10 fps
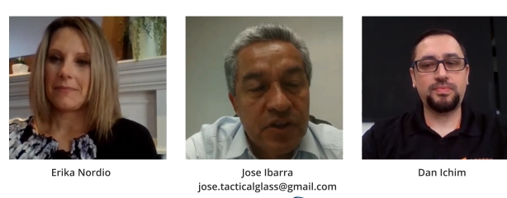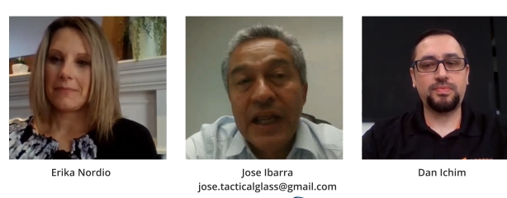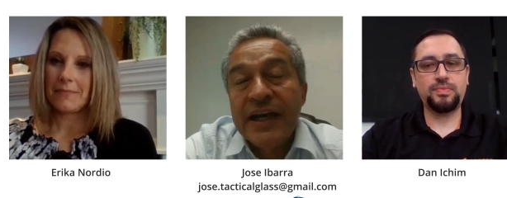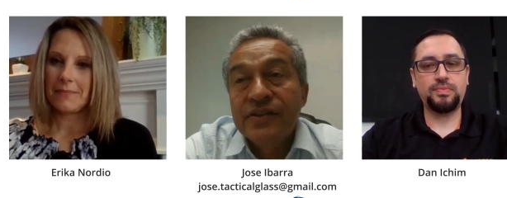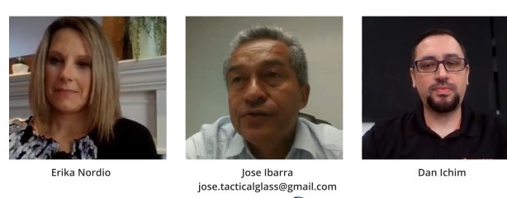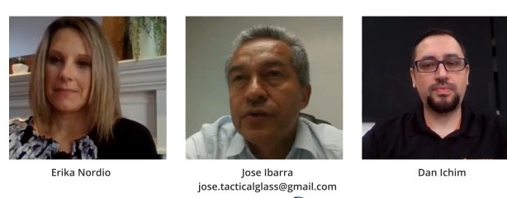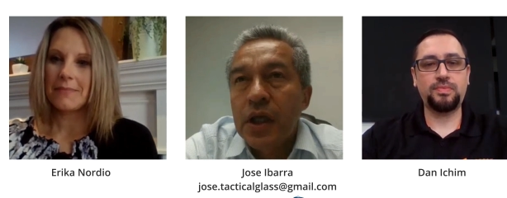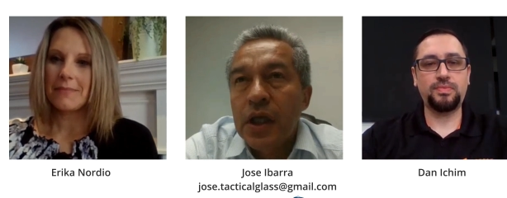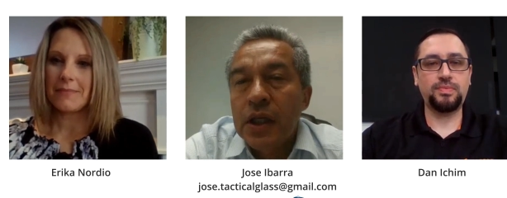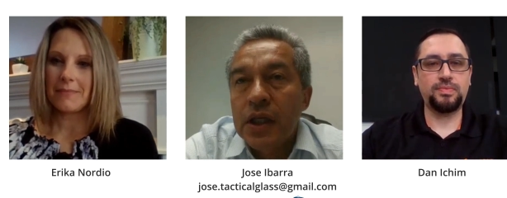Speaker 1: in the front
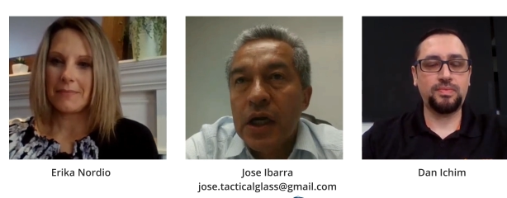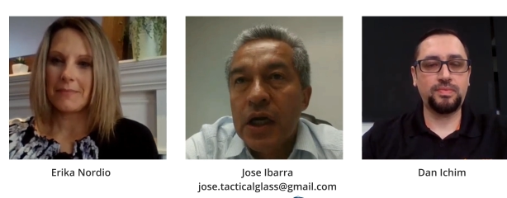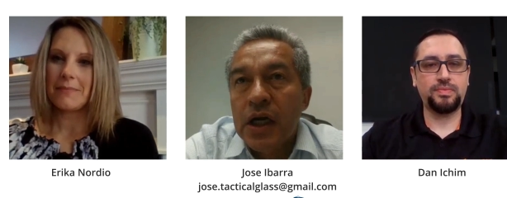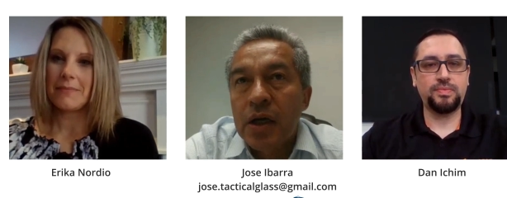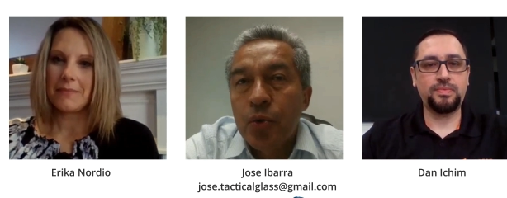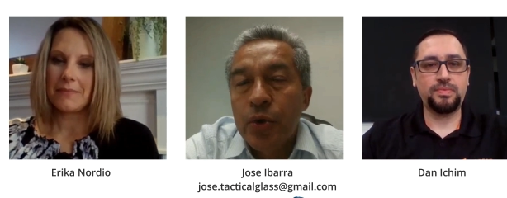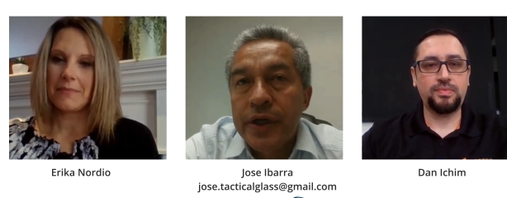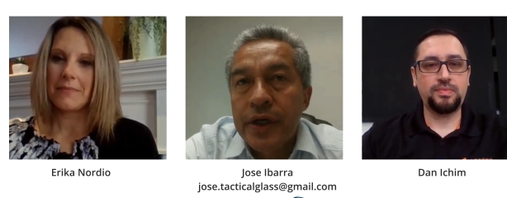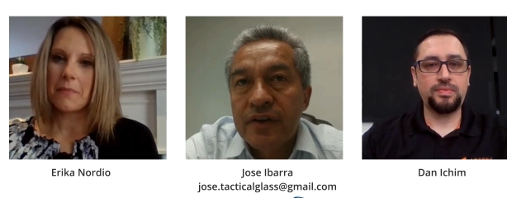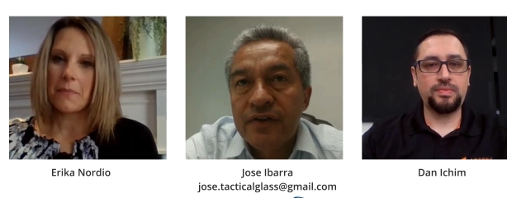lines, and
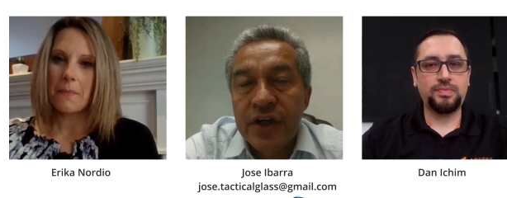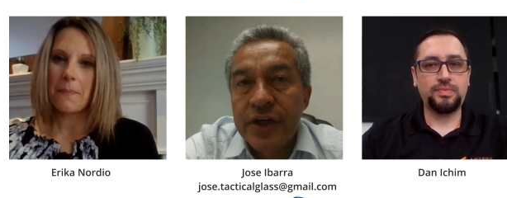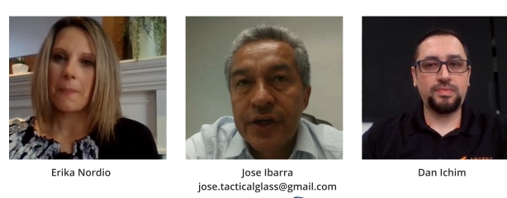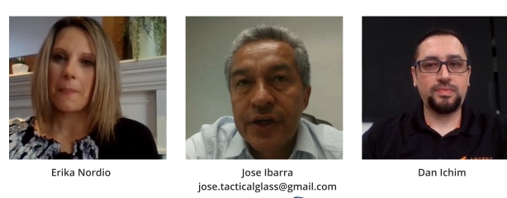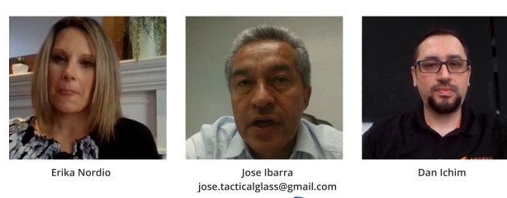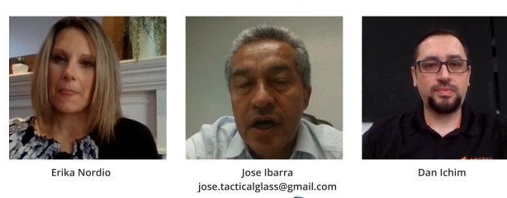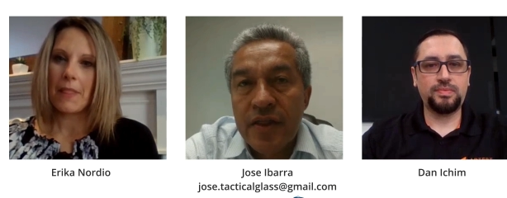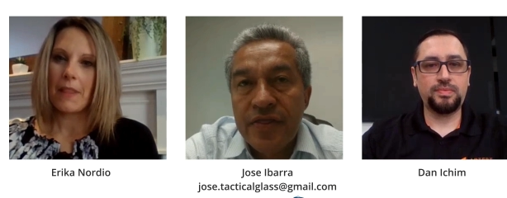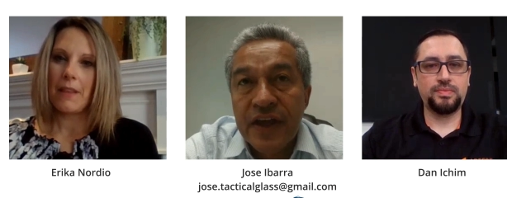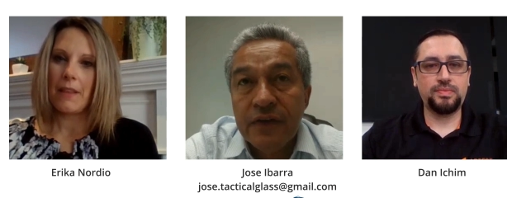uh, we are
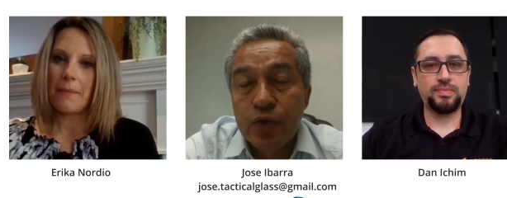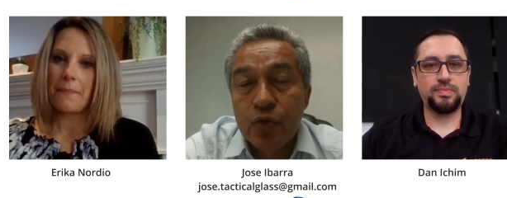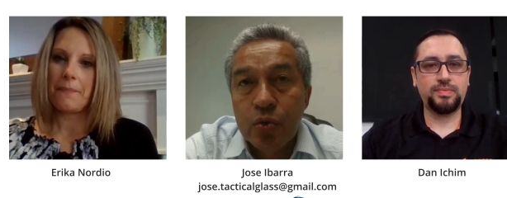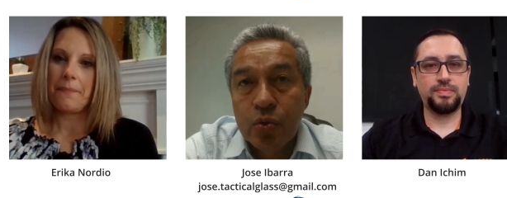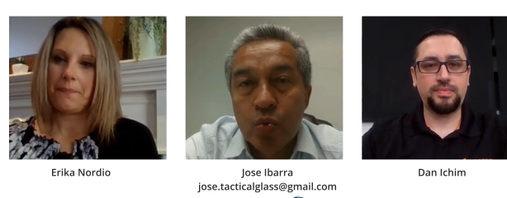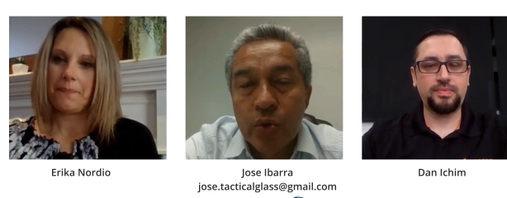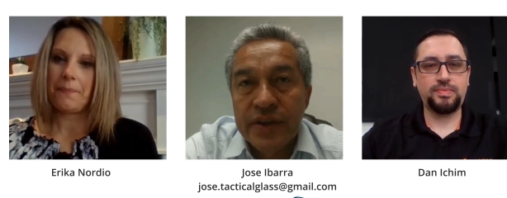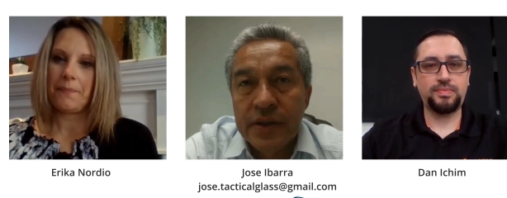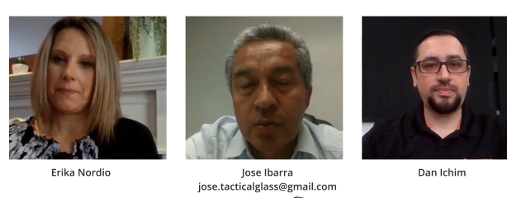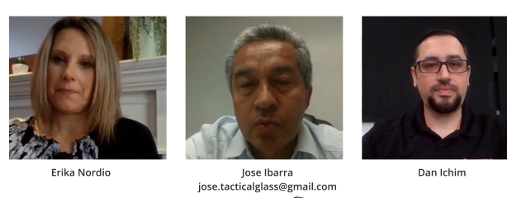very uh, thankful
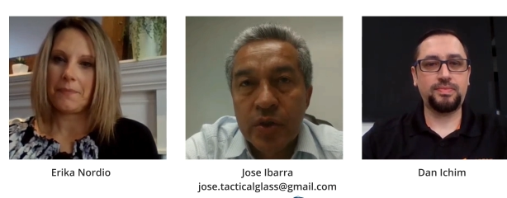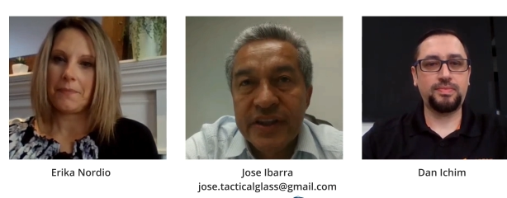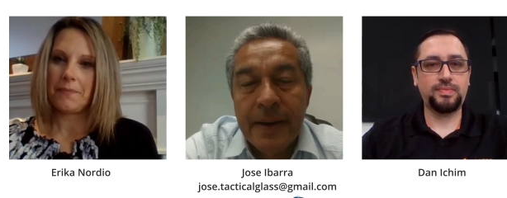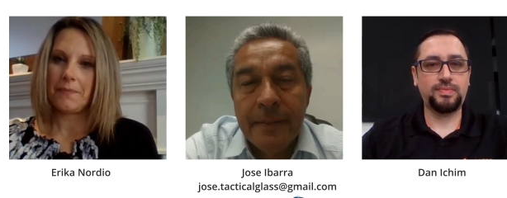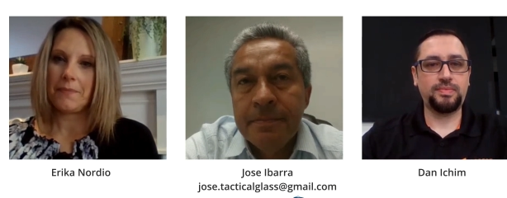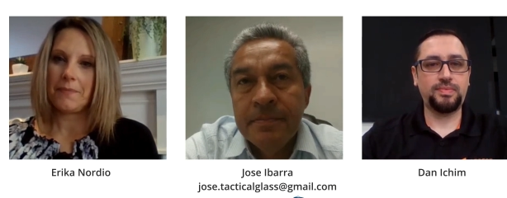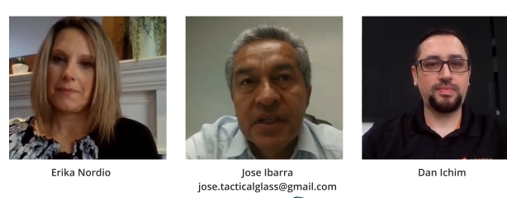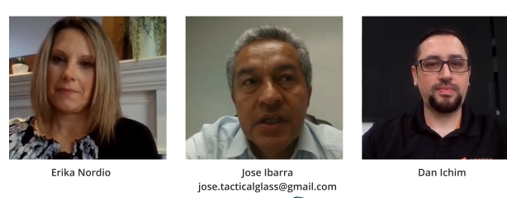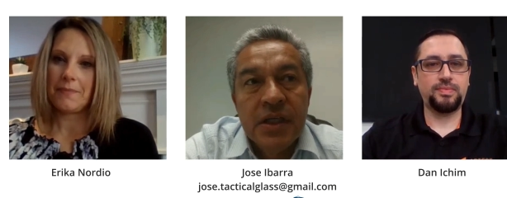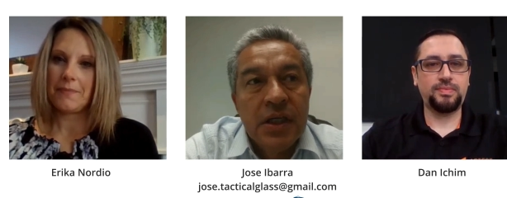with with them.